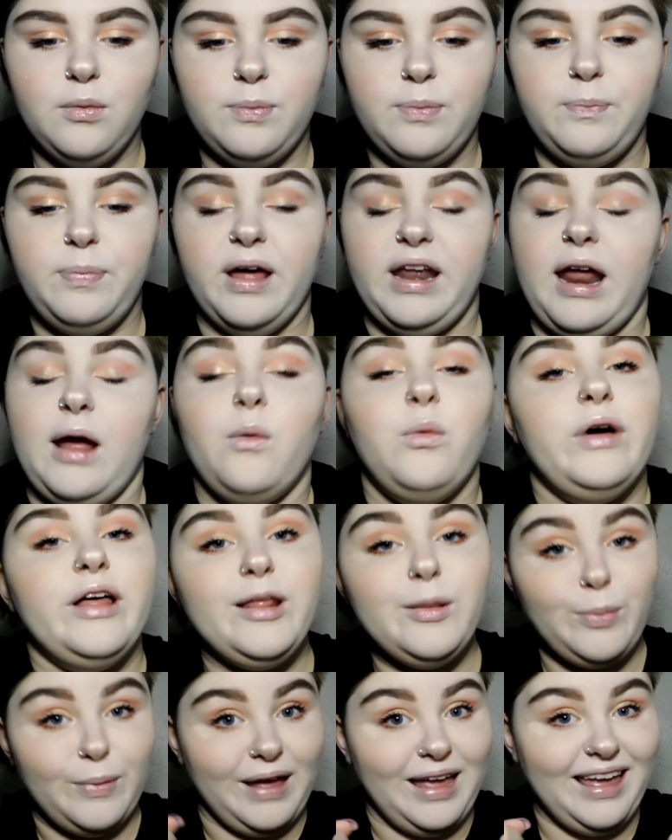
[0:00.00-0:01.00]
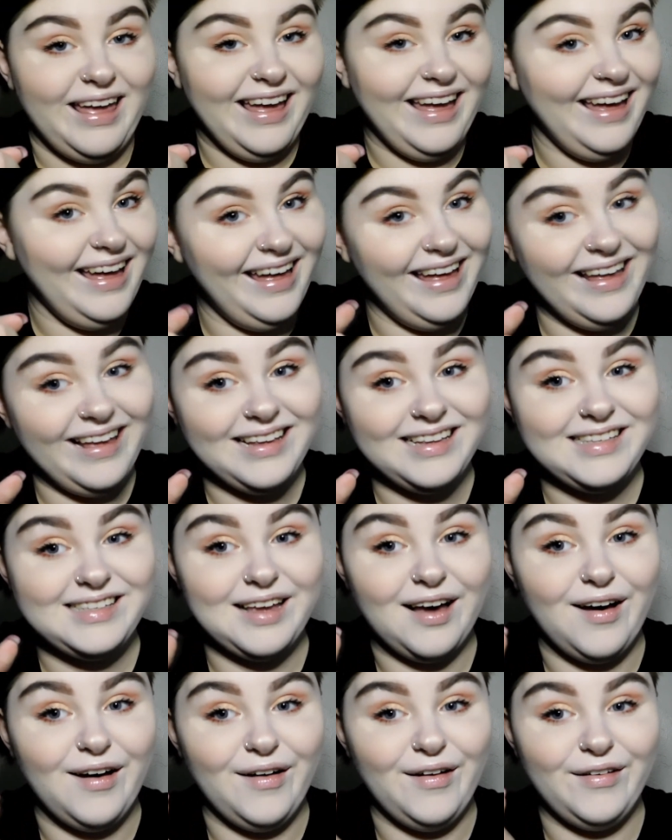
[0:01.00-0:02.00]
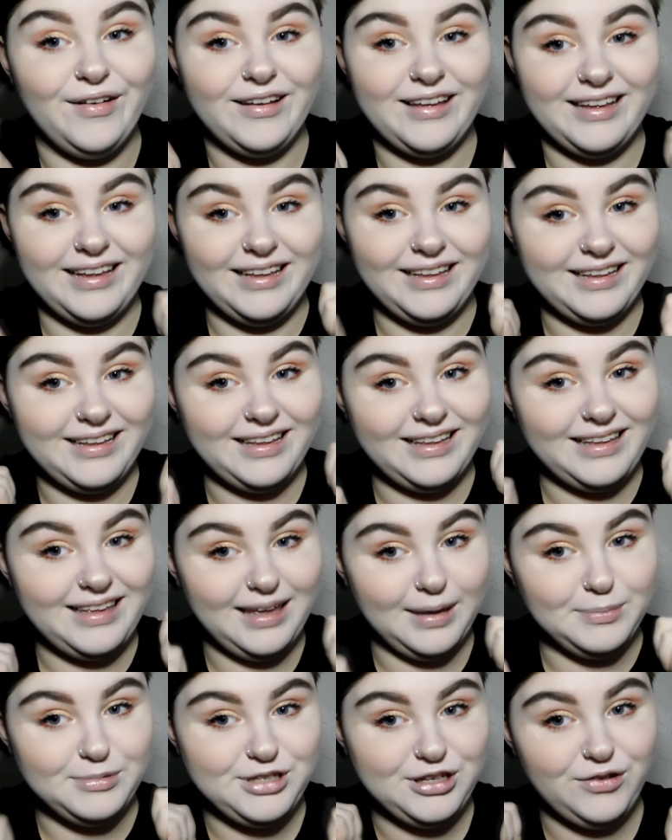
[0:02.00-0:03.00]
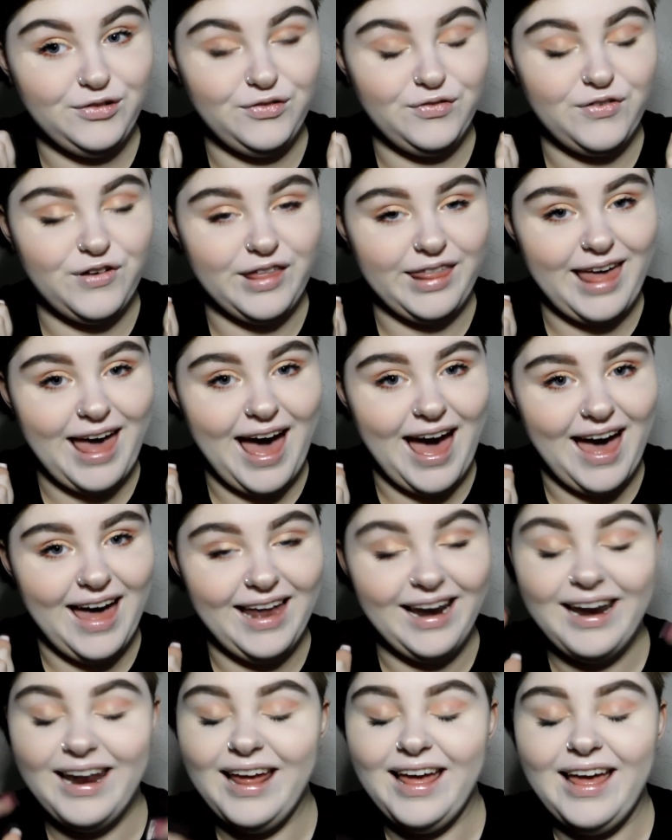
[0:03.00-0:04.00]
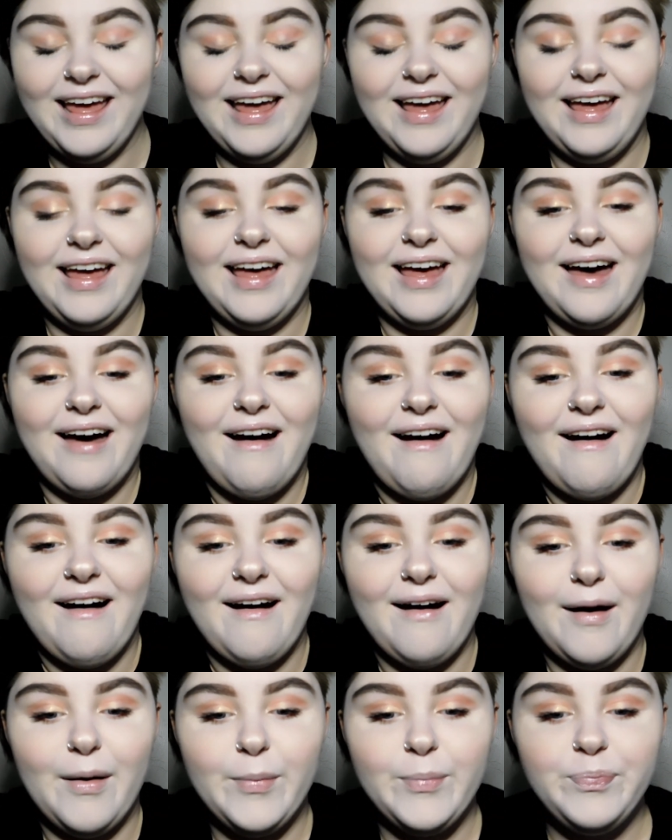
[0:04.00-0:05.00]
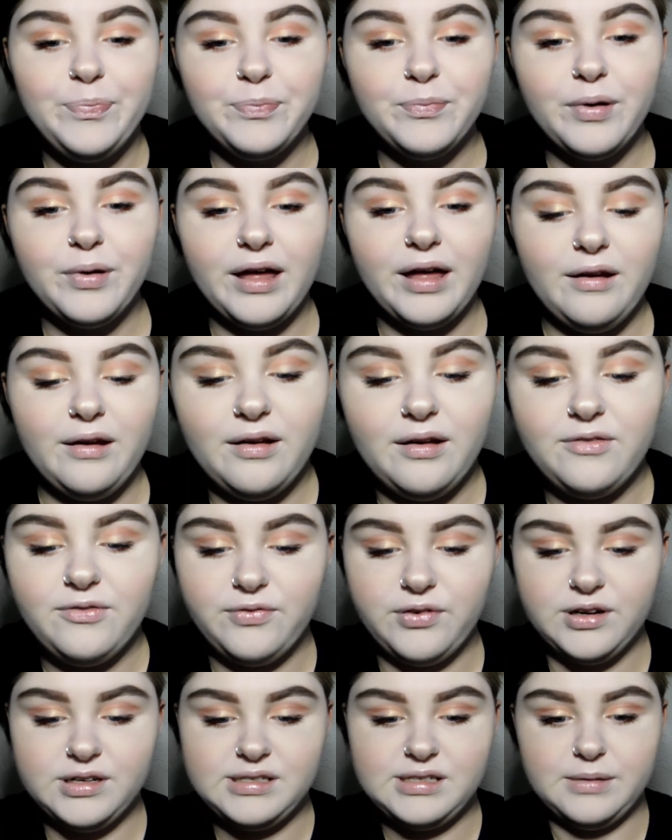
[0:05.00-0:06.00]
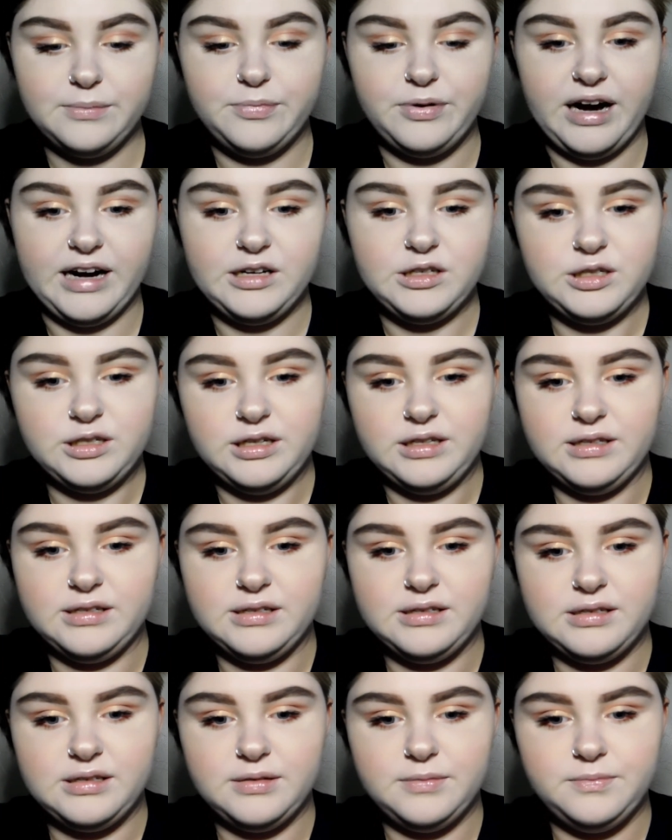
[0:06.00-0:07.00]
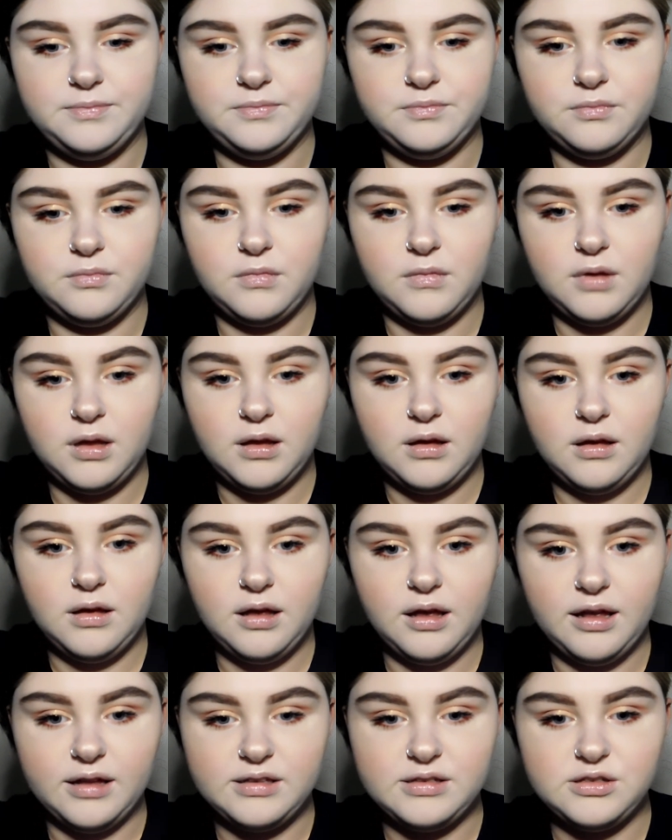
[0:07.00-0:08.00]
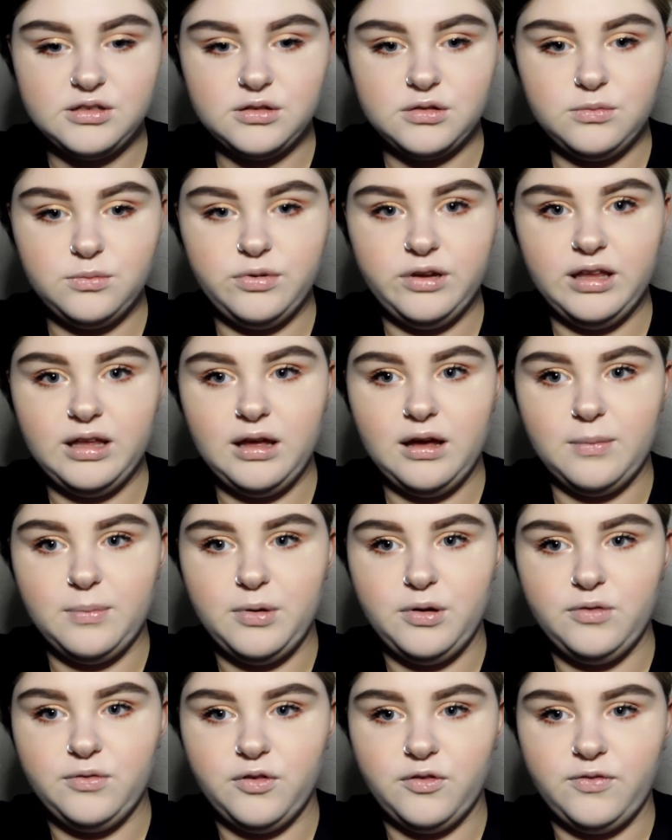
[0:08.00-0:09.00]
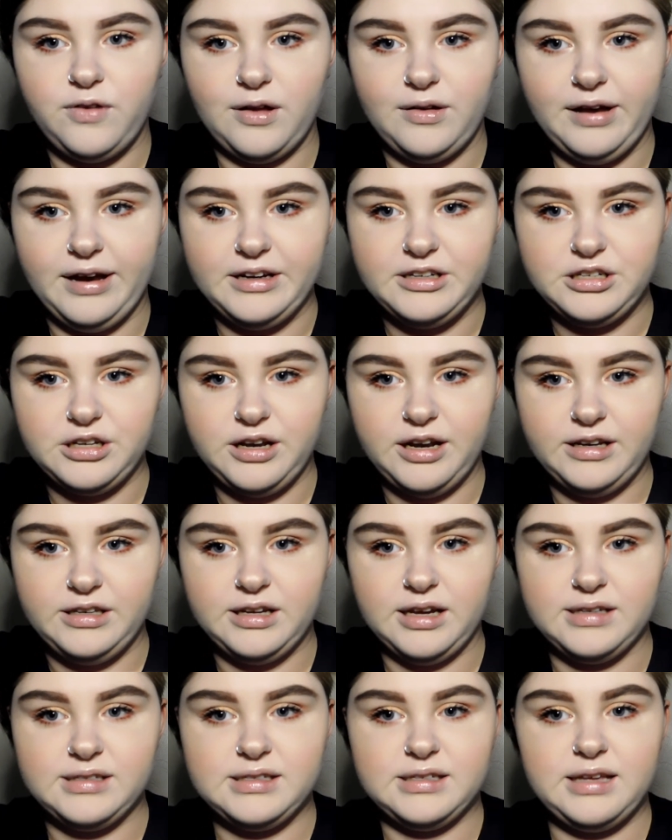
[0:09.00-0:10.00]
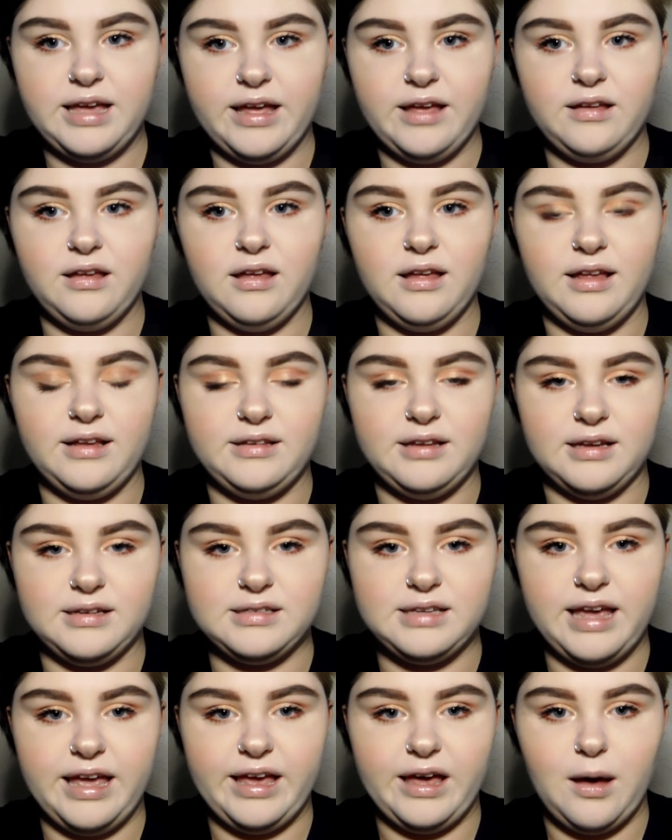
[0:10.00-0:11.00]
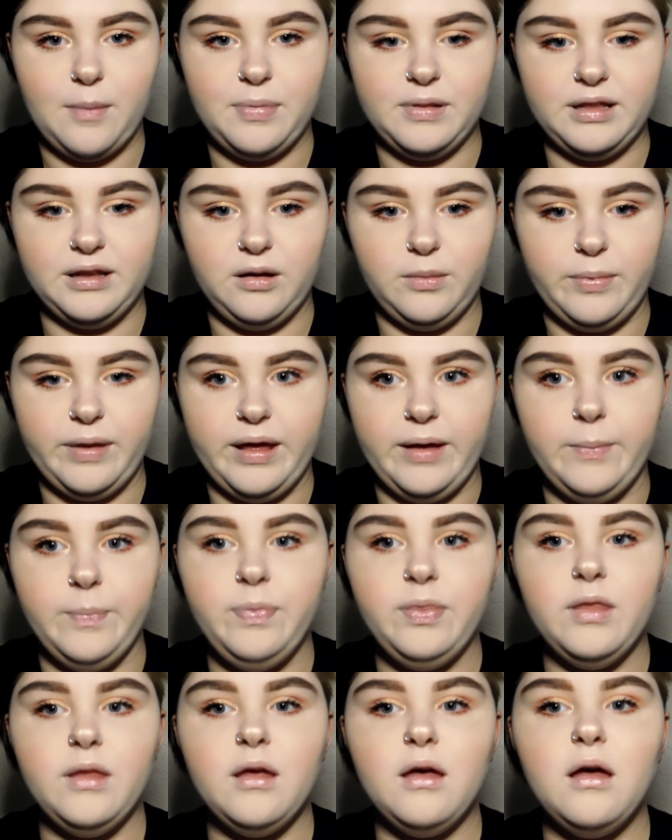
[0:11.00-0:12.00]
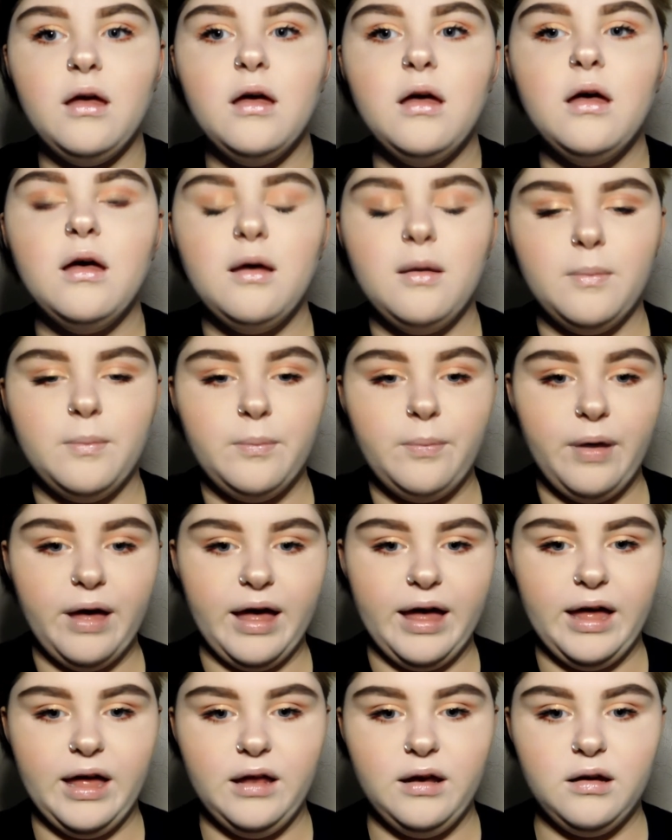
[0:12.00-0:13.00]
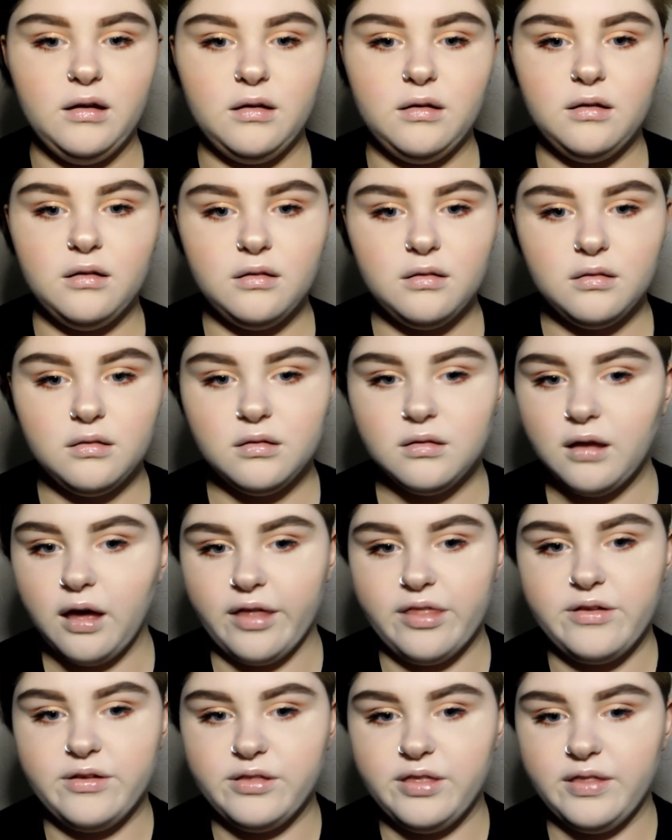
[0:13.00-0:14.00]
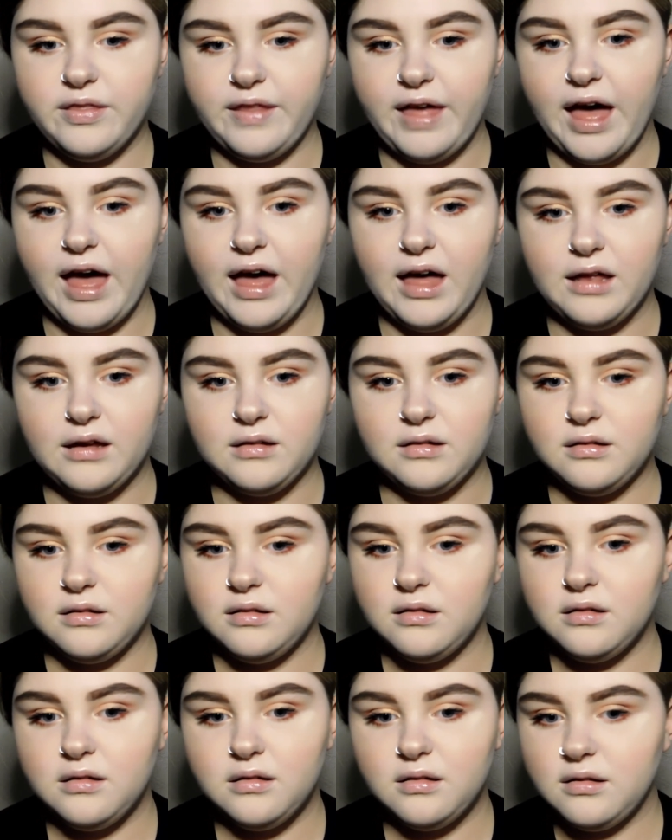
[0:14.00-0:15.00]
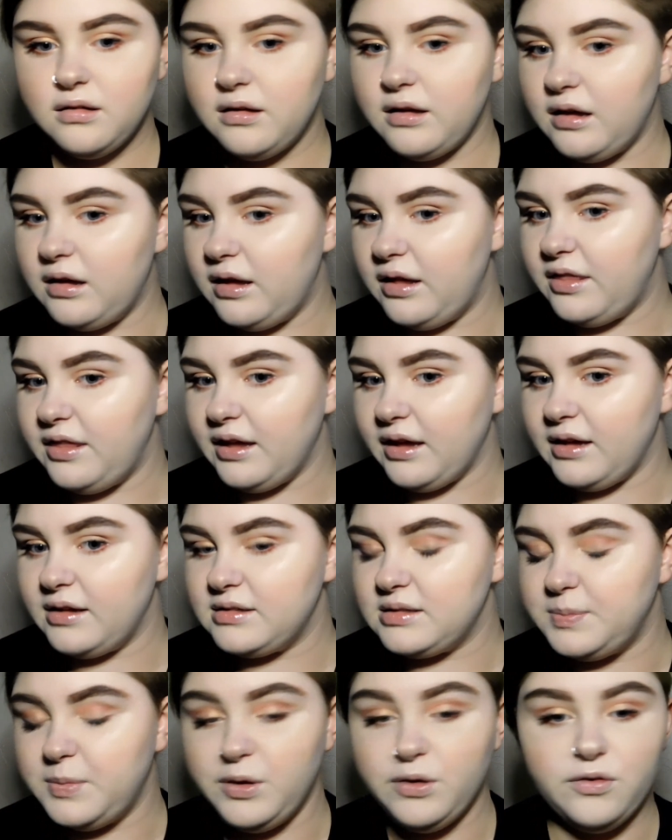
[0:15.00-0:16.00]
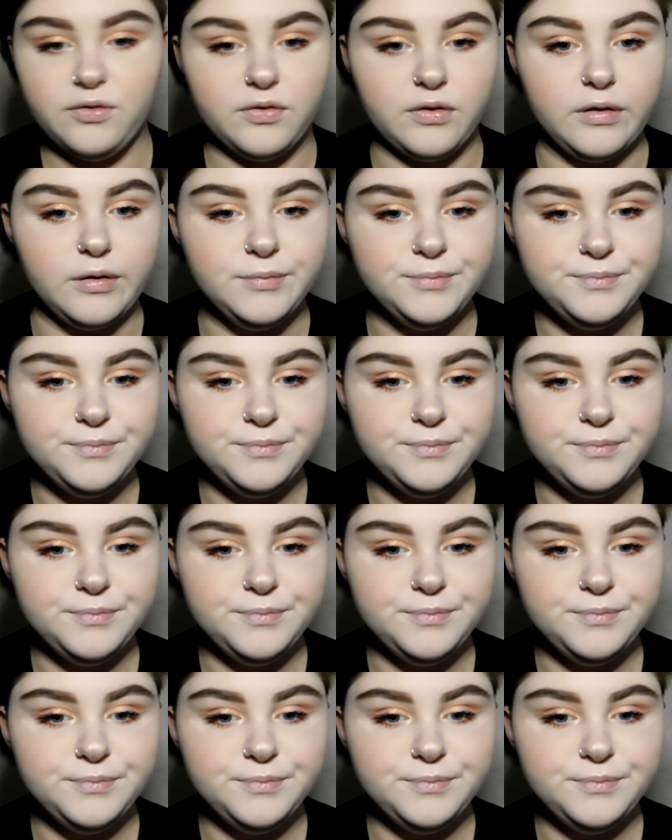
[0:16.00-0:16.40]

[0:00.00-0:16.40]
but I will be, so keep tuned for that. But first impressions, it's really a beautiful foundation. It does cake up a little bit, but other than that, I think it's beautiful.